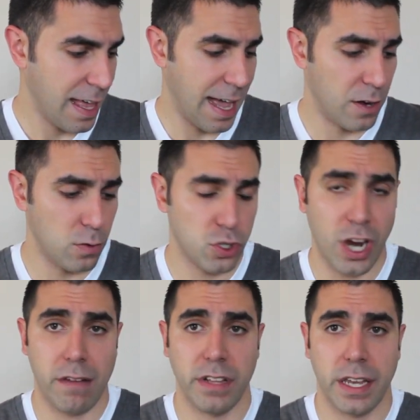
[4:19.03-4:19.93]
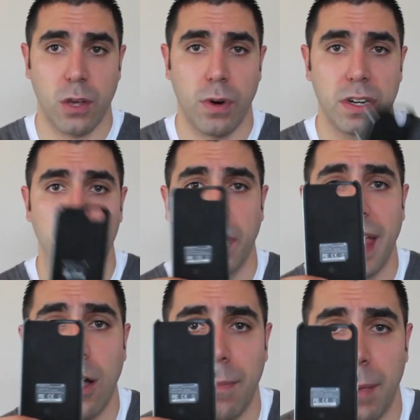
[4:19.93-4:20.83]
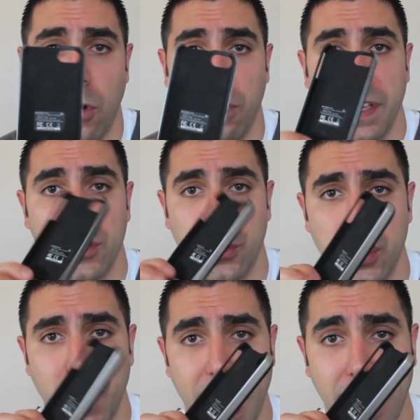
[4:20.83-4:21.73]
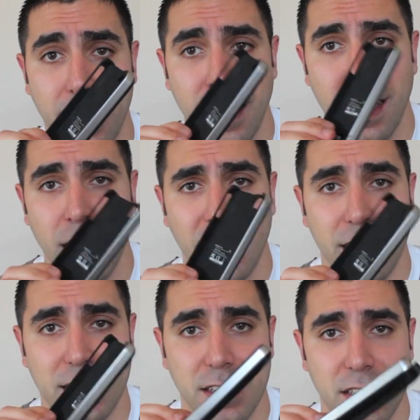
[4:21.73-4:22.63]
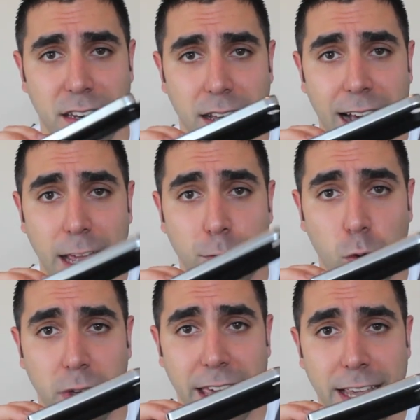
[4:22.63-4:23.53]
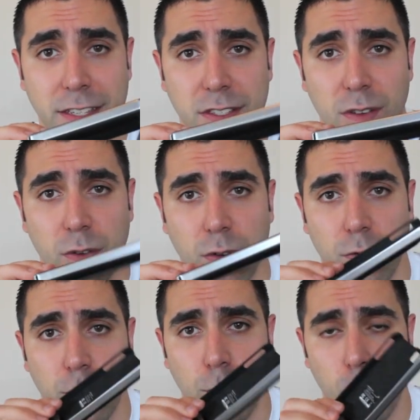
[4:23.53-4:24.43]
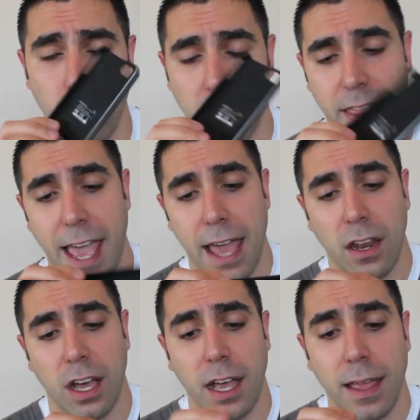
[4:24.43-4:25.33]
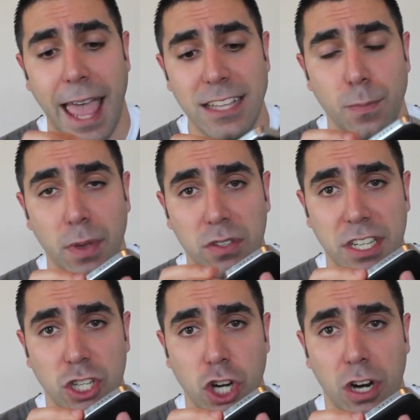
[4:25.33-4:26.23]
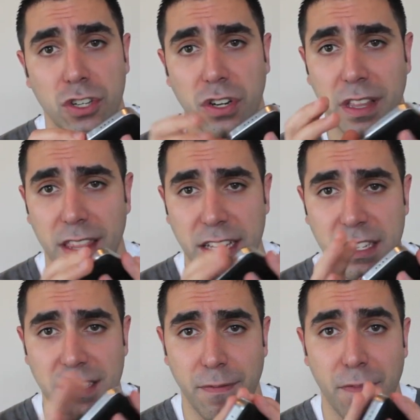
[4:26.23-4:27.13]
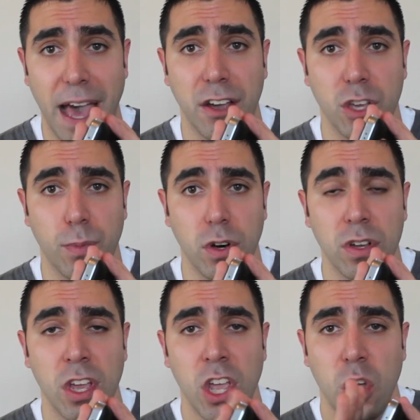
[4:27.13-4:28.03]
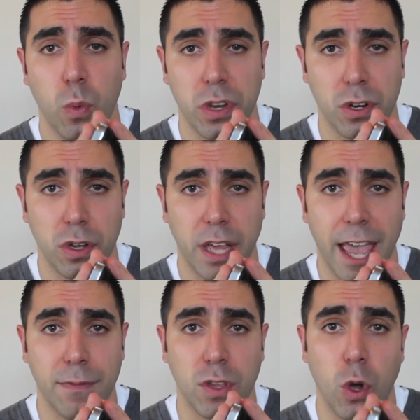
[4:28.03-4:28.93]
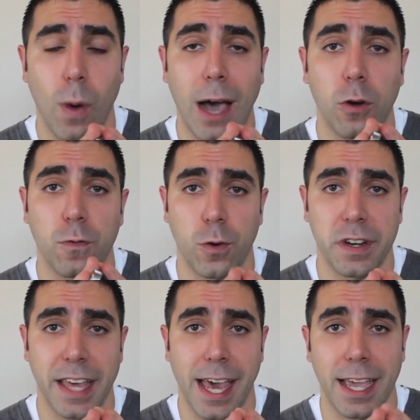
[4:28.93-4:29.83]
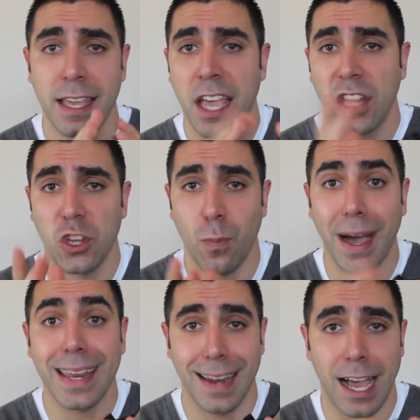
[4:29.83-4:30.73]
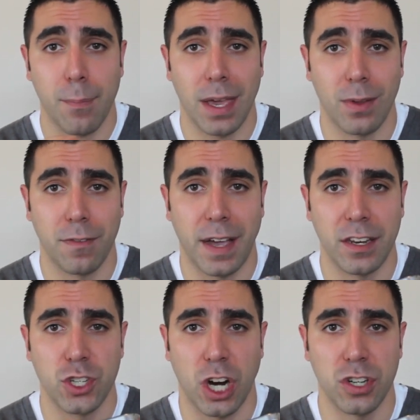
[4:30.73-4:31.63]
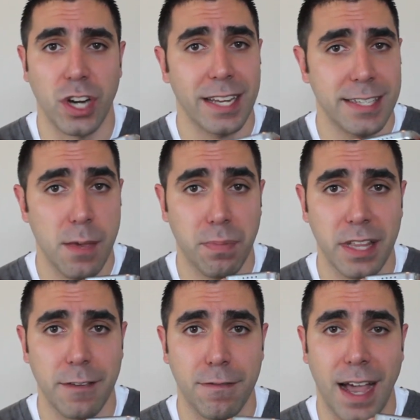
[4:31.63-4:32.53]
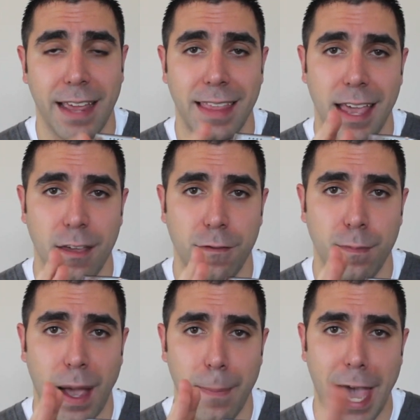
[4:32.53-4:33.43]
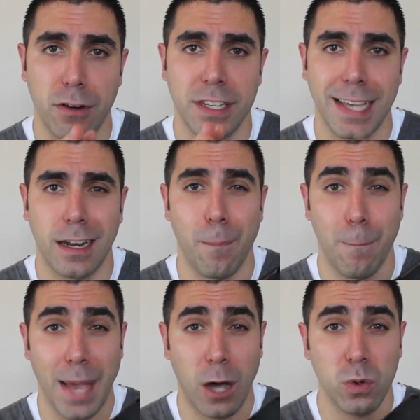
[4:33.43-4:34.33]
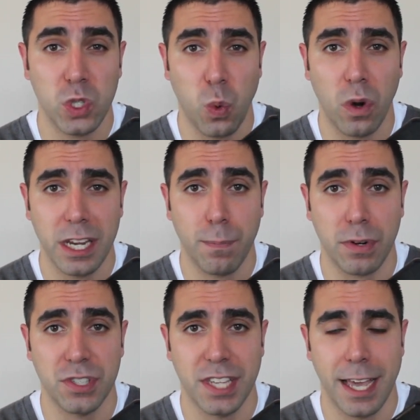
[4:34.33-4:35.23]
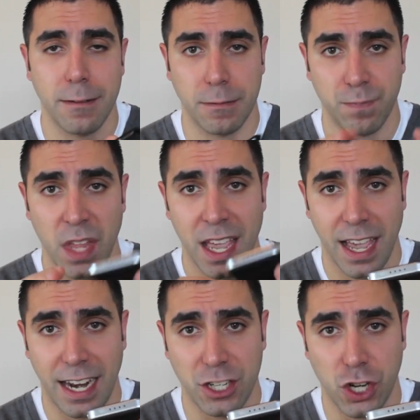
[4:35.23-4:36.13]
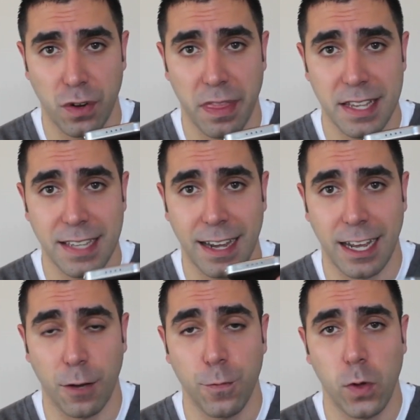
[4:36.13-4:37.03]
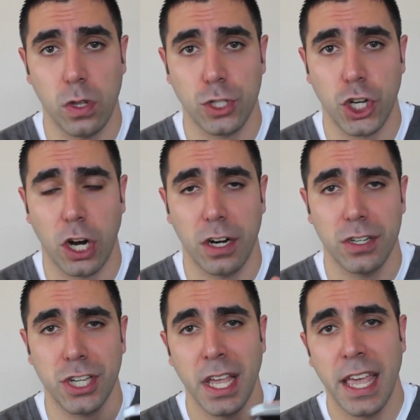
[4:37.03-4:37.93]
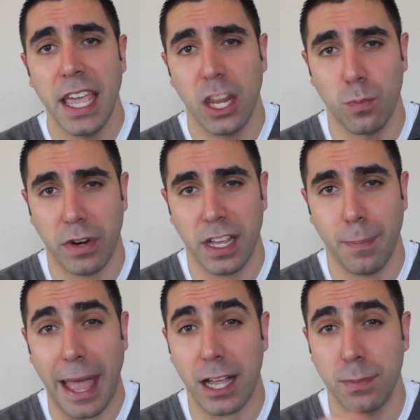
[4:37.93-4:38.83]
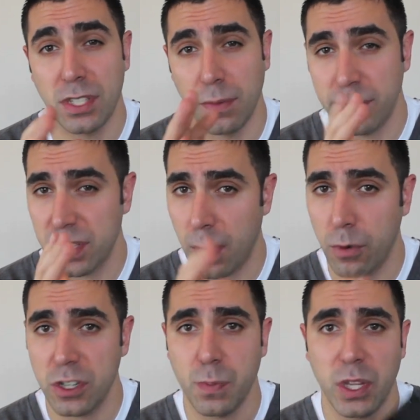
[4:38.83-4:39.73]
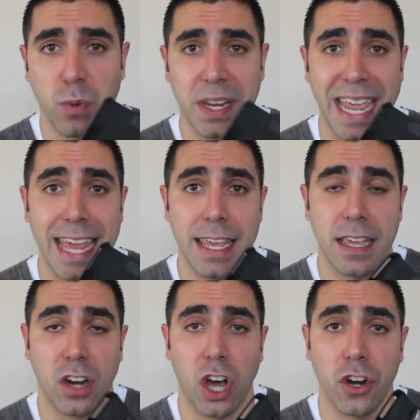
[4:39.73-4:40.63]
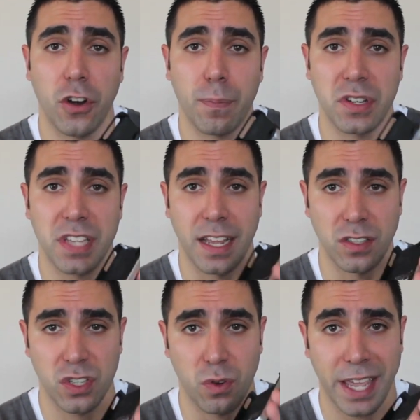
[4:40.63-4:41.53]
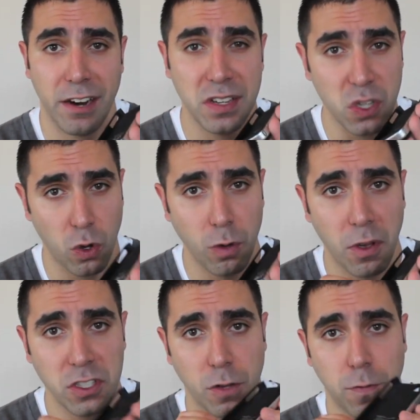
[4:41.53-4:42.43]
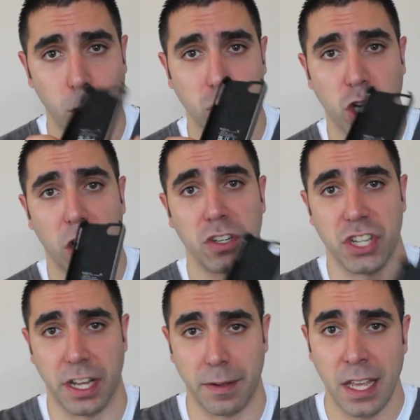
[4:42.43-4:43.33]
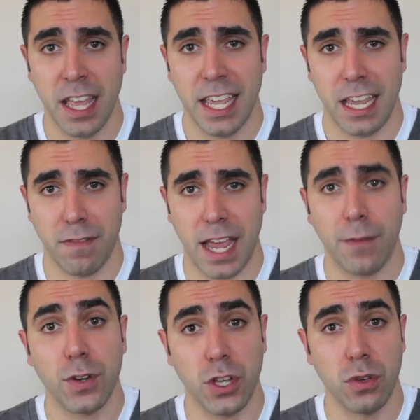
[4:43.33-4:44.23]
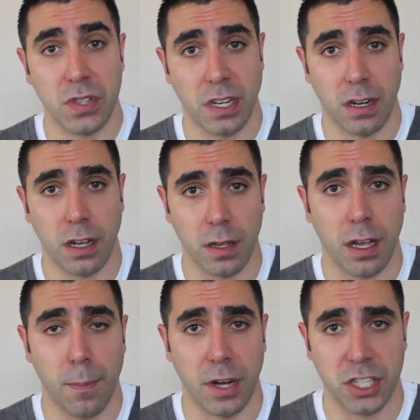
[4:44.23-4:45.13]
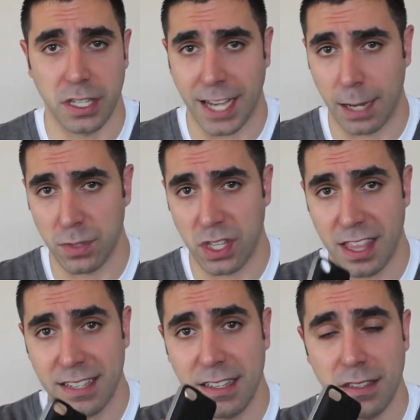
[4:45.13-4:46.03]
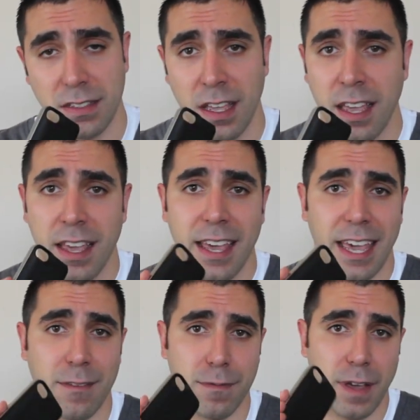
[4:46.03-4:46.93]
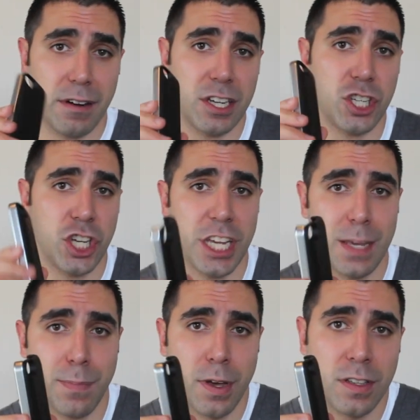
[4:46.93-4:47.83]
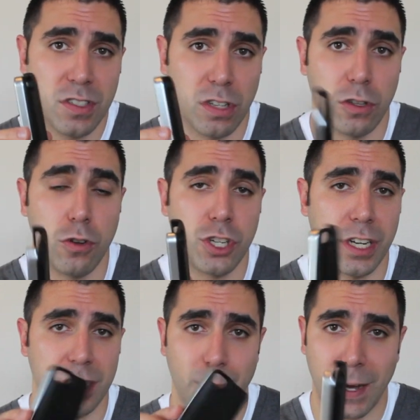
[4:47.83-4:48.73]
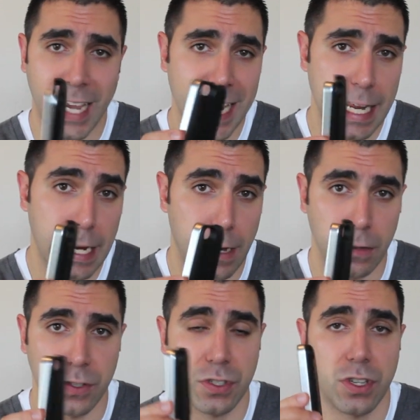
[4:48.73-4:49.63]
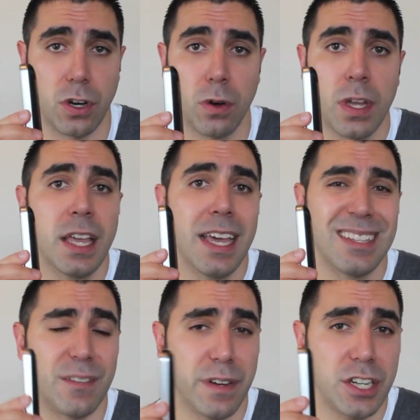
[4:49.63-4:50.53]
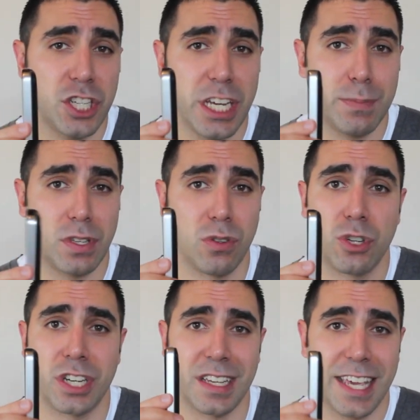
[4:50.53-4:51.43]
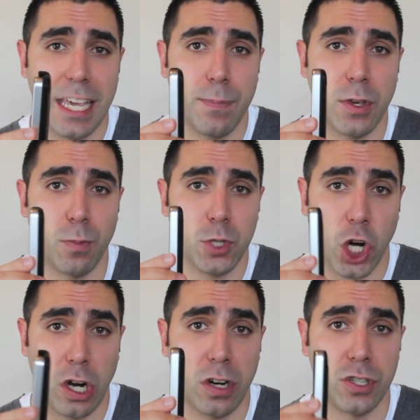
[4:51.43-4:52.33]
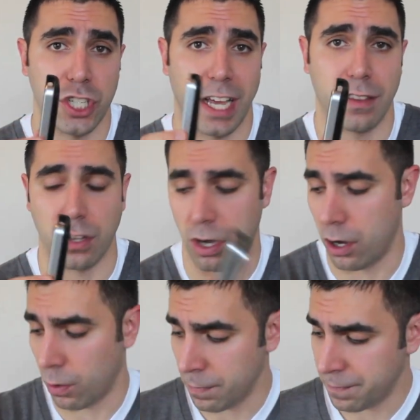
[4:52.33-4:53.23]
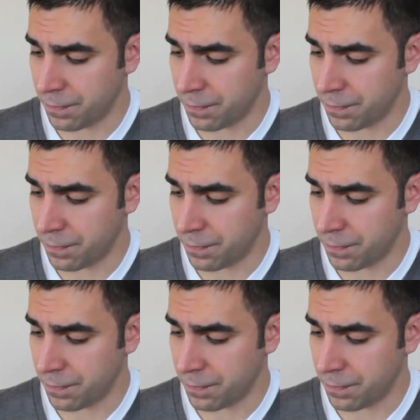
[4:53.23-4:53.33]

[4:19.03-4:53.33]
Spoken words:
I don't travel anywhere without my Mophie juice pack. This is an iPhone case that has a built-in charger, and this is invaluable when you're going to have to go out for a day. You might not be able to find a charger. I typically find that if my battery's on about 20% and I turn this on a full charge, it'll bring it back up to somewhere between 80 and 100%. So it carries almost a full charge in it, even after using it a bunch of times. This is a very cheap solution. It's about $80 or so. It's a very cheap solution to keep you charged on the go.